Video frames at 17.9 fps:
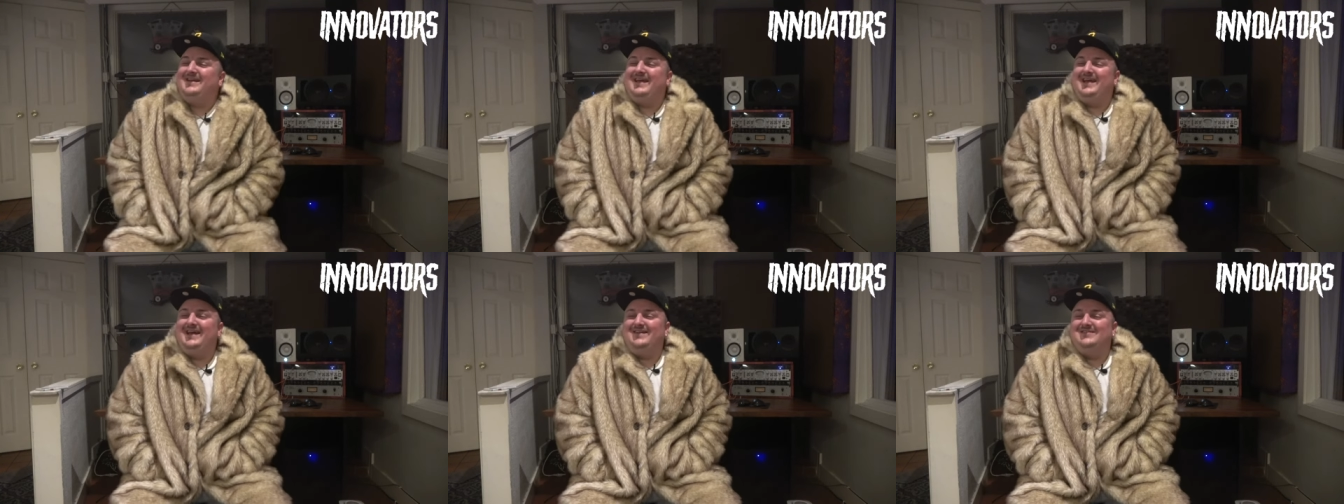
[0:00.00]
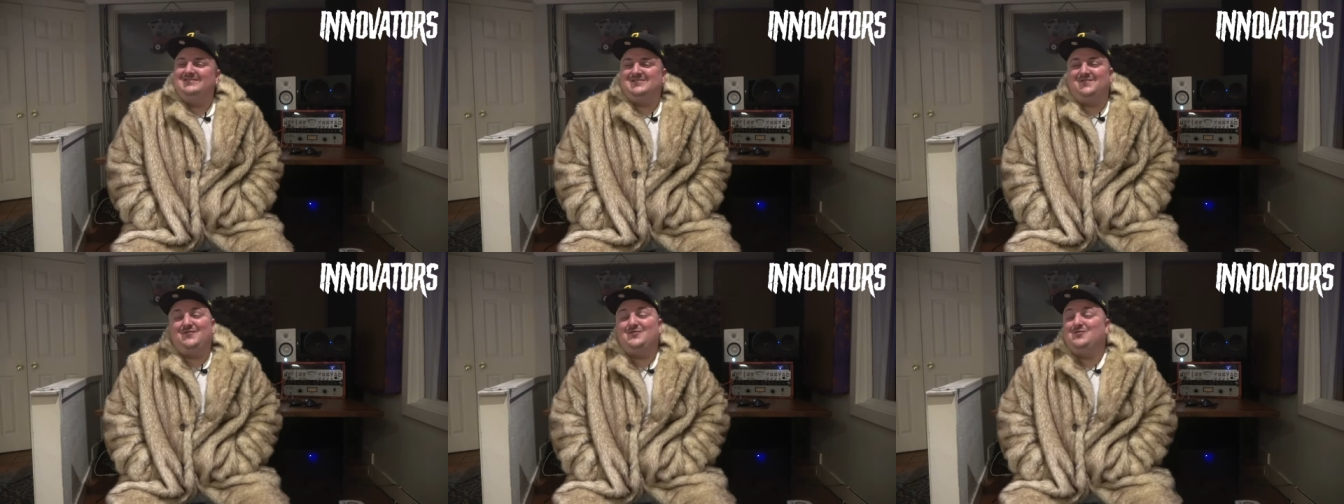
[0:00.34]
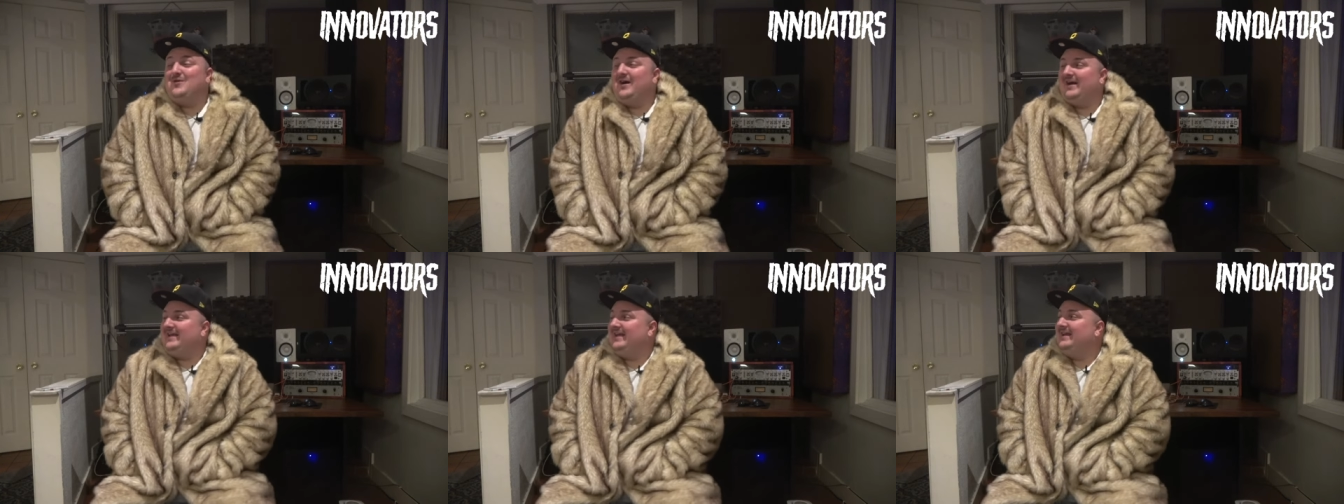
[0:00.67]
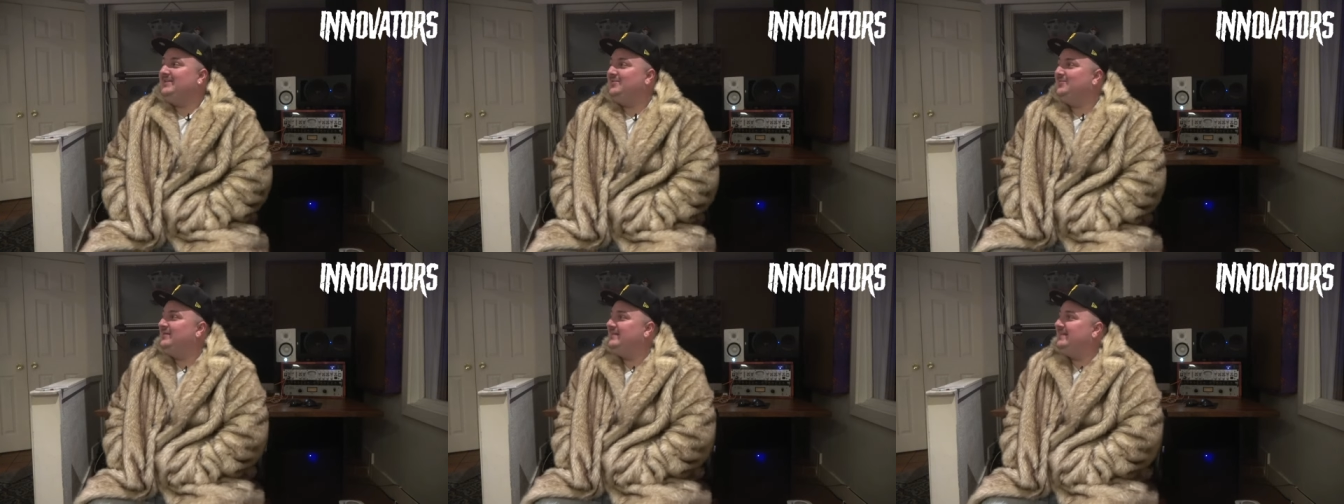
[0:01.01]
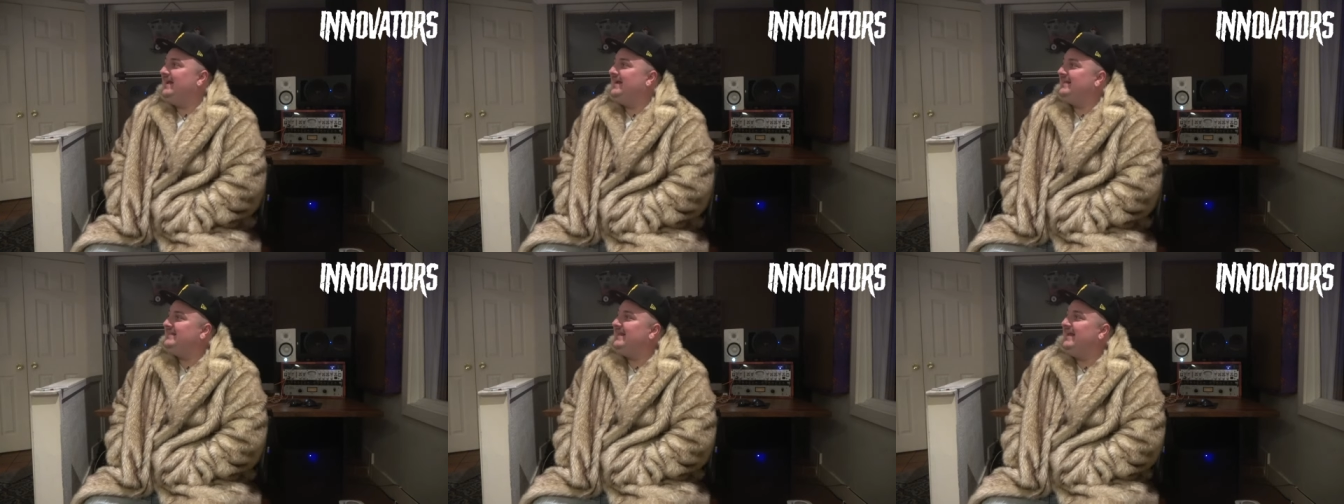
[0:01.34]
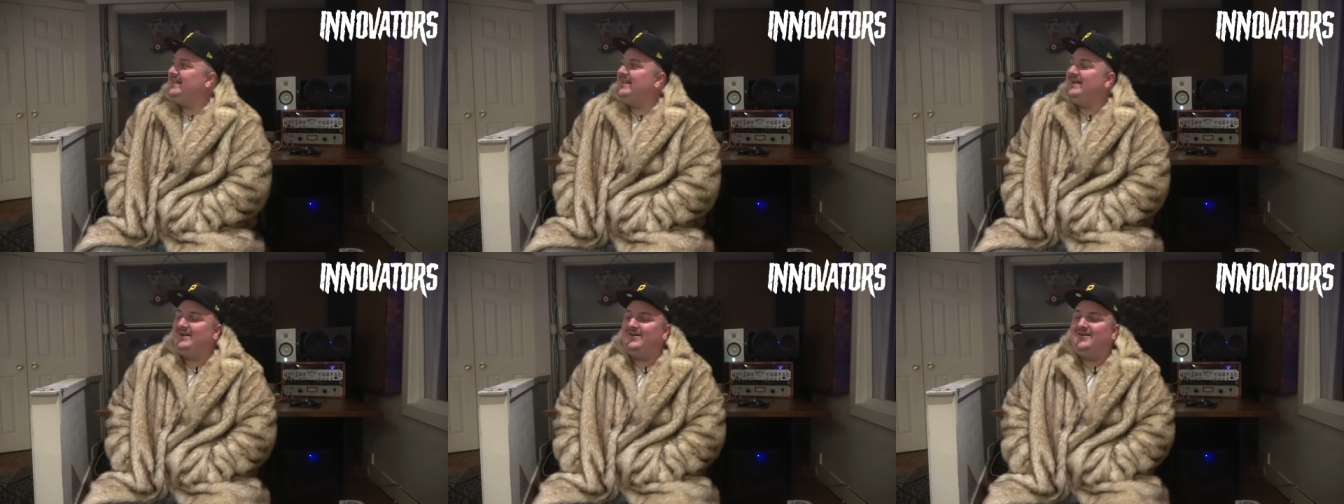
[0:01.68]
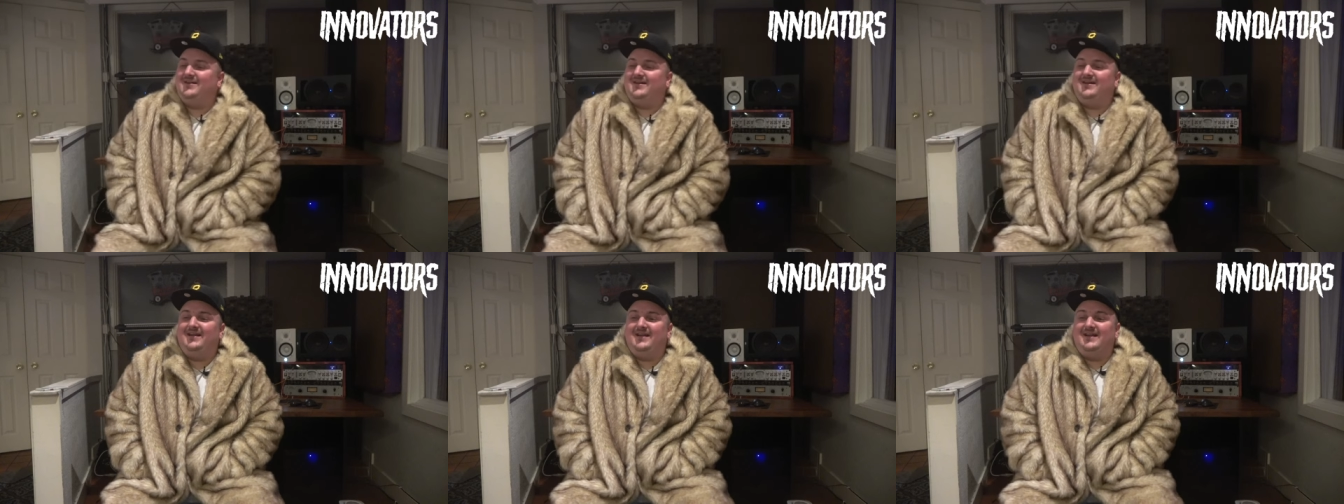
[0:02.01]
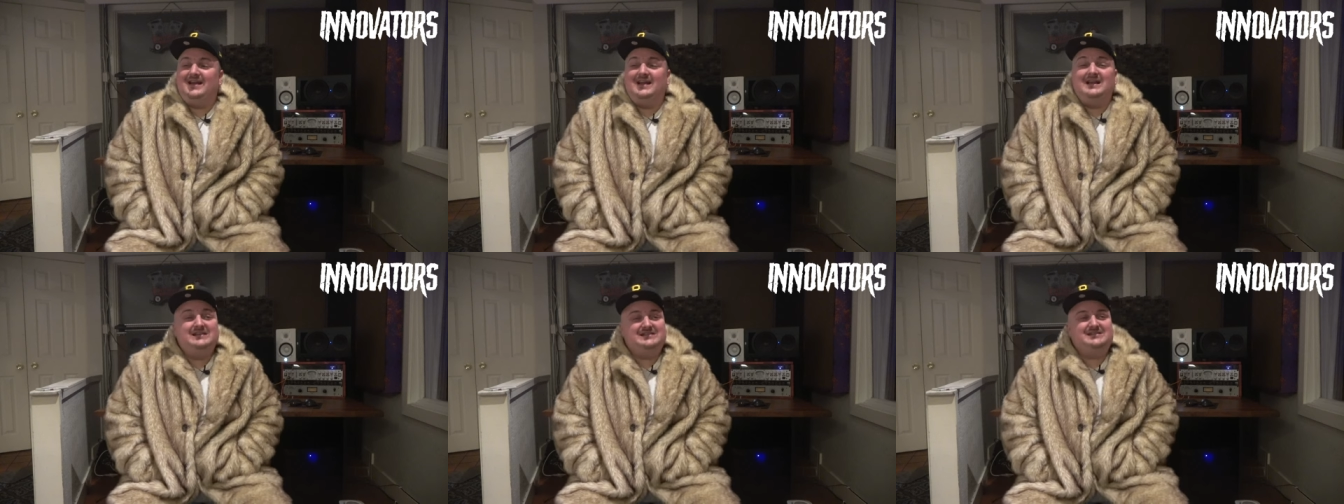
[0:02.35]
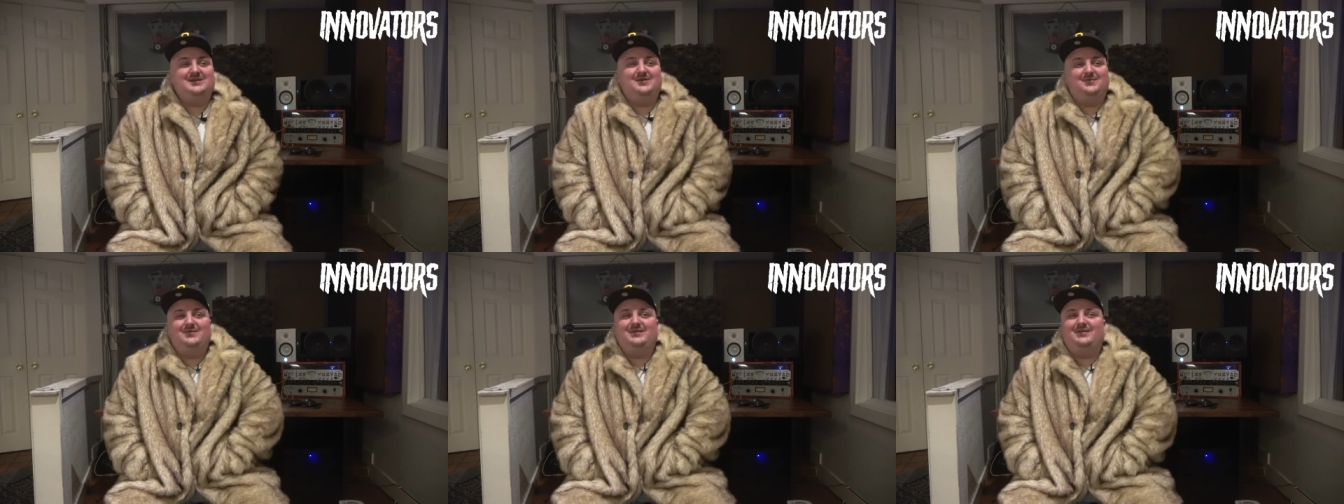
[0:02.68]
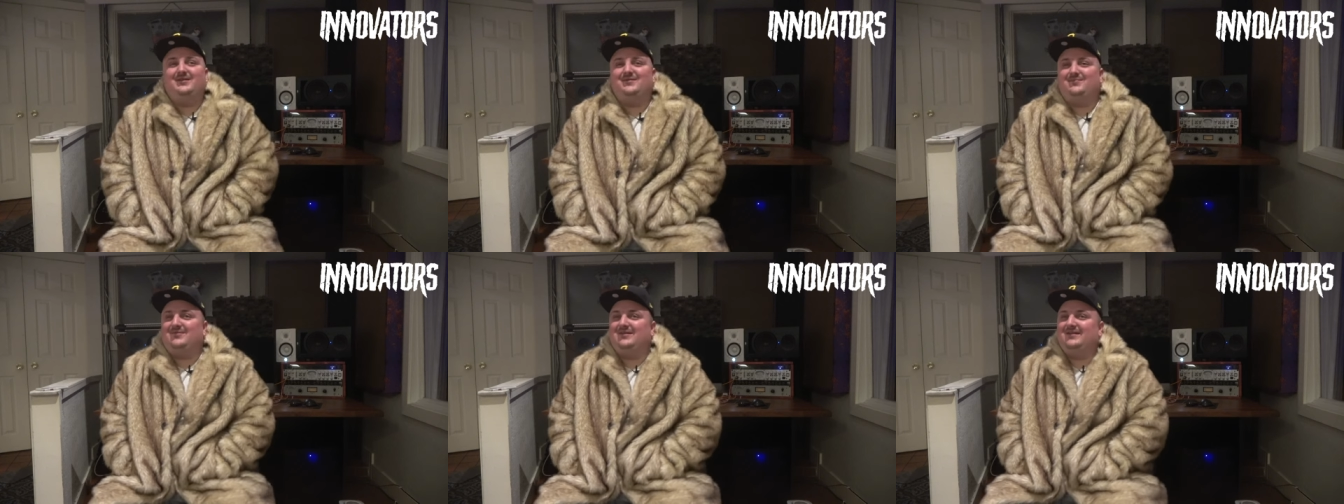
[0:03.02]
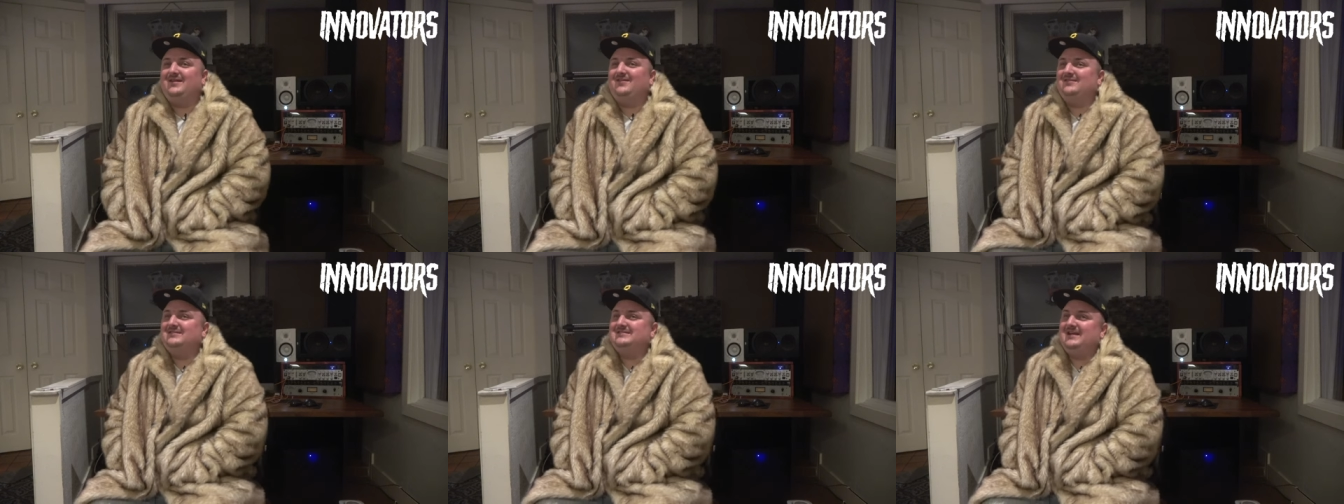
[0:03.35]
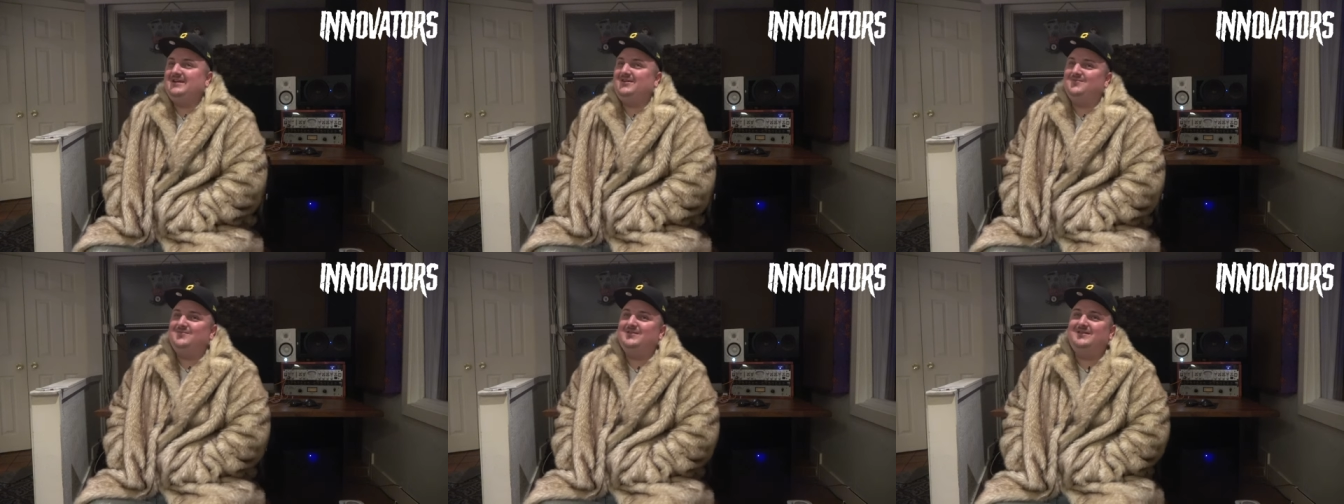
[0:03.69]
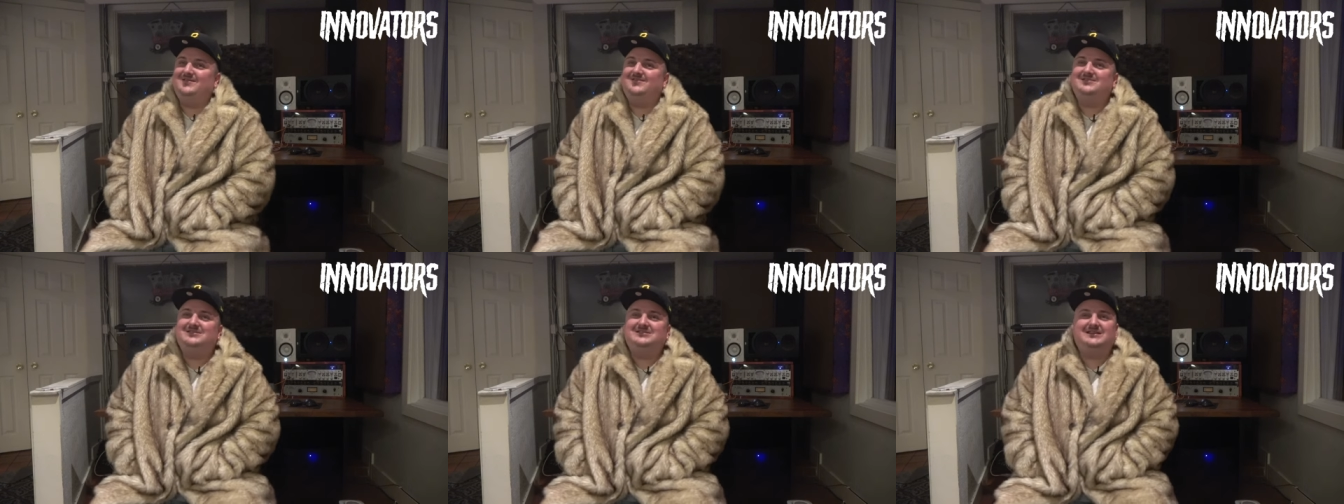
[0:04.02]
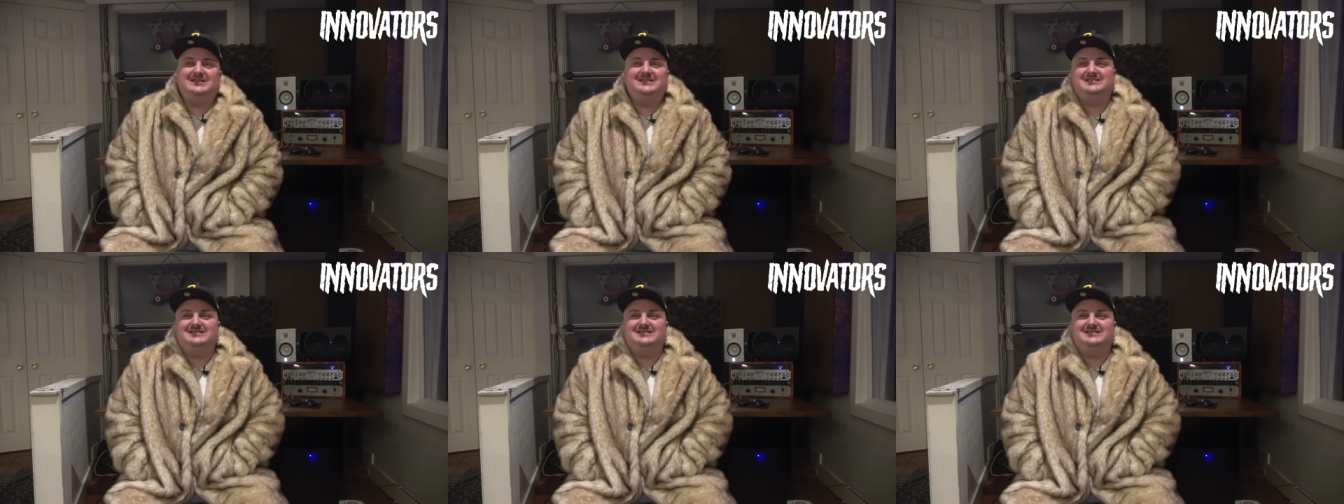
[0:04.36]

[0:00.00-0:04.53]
Yeah, and there was a fool who I kicked it with like that, like on a, and he's still, you know, pretty known in Sacramento and shit.